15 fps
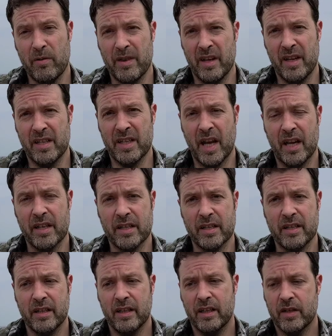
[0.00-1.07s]
than intent.
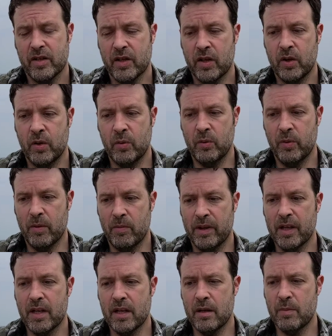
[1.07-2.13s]
So we
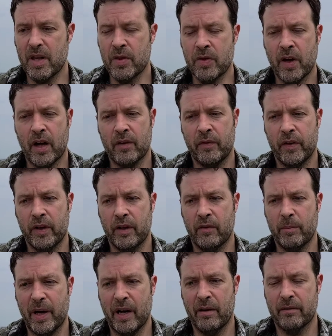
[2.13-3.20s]
really need to be thoughtful
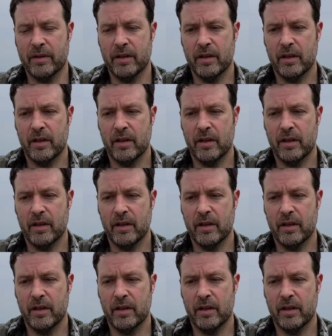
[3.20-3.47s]
about